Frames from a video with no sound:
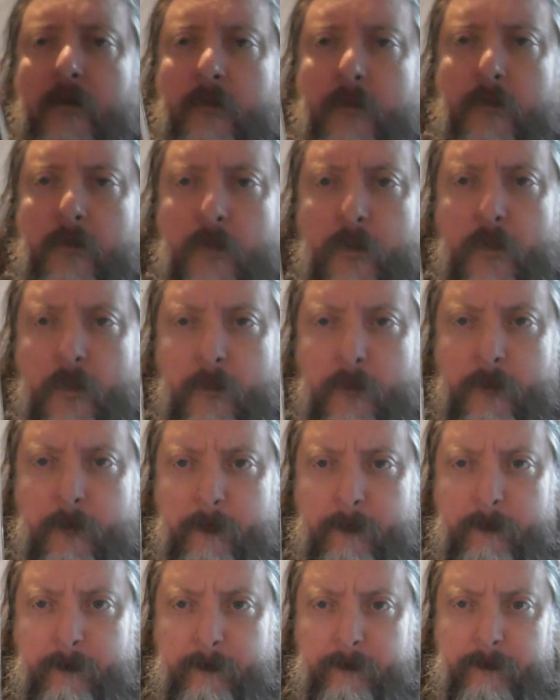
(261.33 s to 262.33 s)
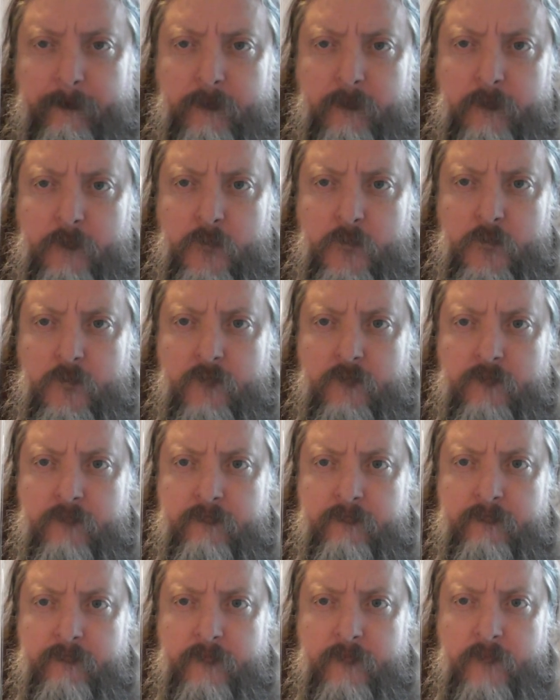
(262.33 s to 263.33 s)

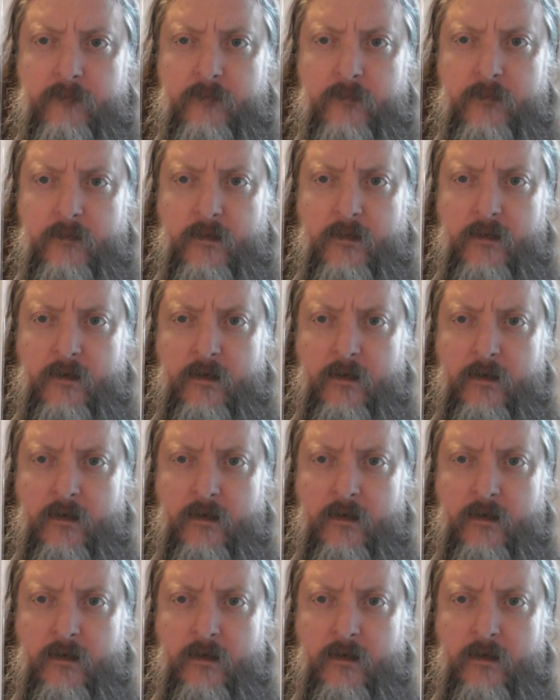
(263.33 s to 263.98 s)
(silence)